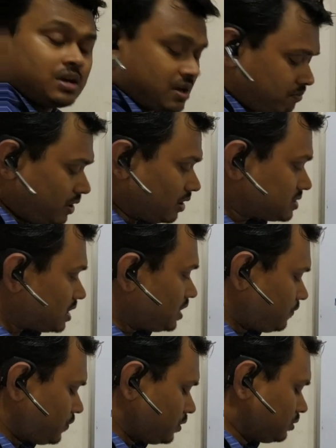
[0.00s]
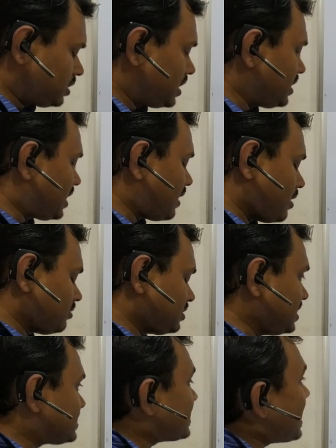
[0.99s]
Because if you think about
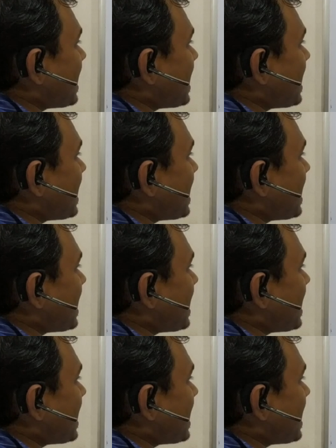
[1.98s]
this